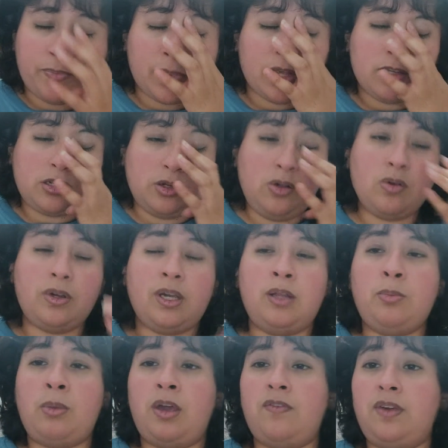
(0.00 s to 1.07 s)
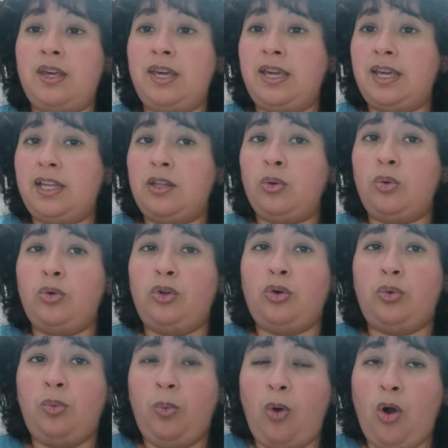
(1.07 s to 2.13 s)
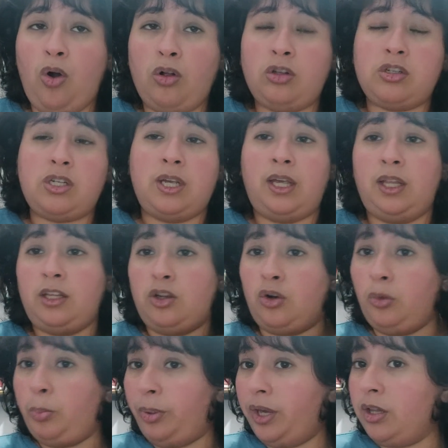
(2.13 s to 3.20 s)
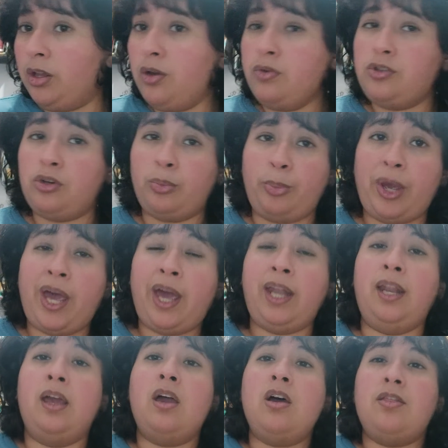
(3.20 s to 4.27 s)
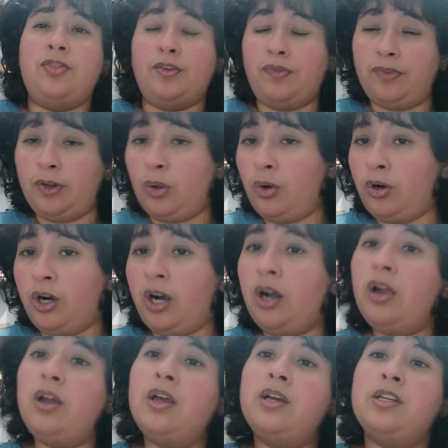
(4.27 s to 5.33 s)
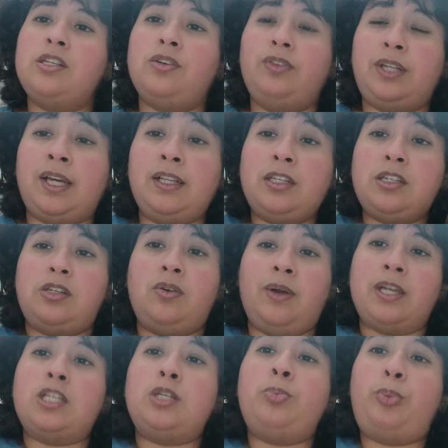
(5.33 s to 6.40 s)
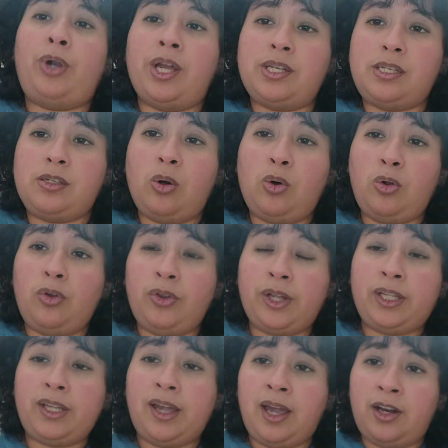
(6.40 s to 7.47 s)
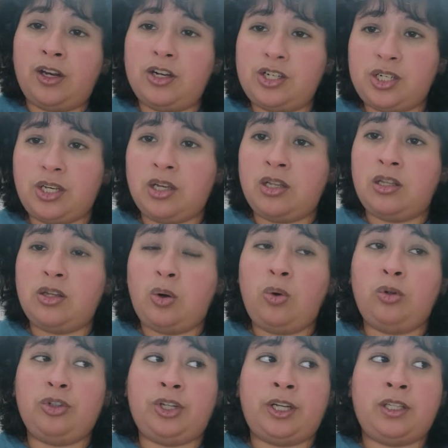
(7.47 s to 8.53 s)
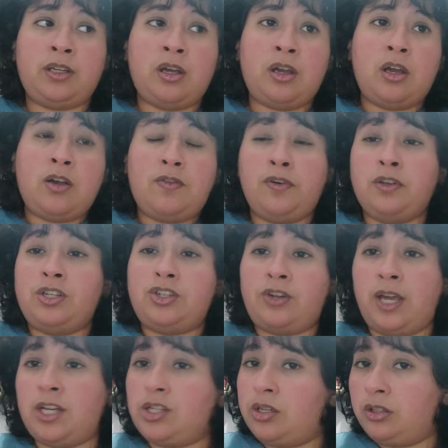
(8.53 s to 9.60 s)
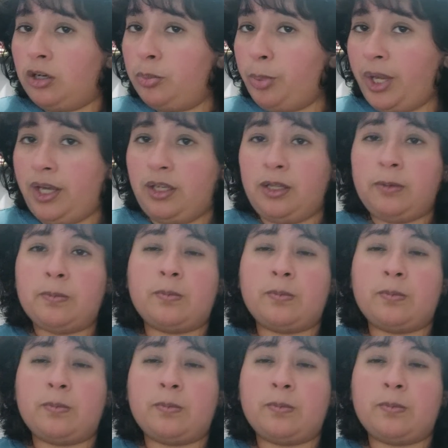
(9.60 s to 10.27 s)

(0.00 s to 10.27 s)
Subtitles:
So you can maybe hit your walls, hit your pillows, your bed, the floor, so that to express all that energy and all that frustration or pain.